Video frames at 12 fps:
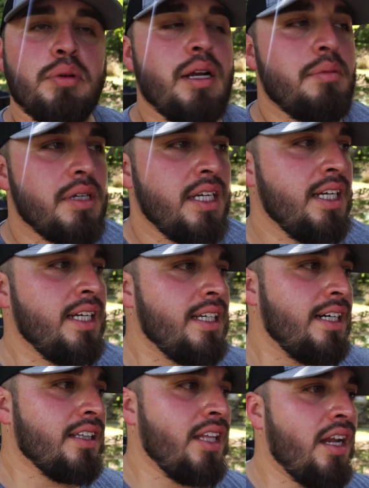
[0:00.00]
prep.
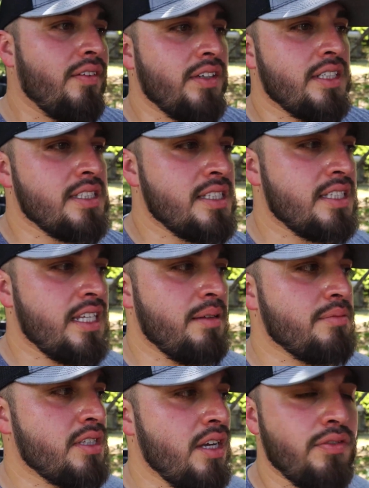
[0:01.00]
A lot of it is the
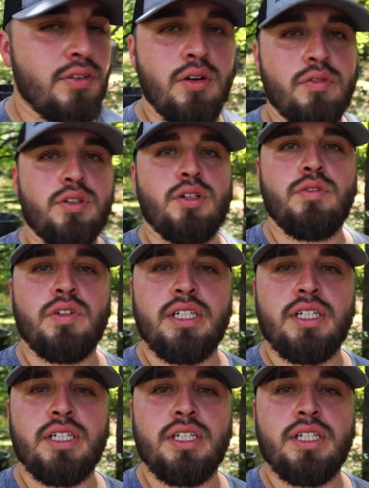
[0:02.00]
same stuff over and over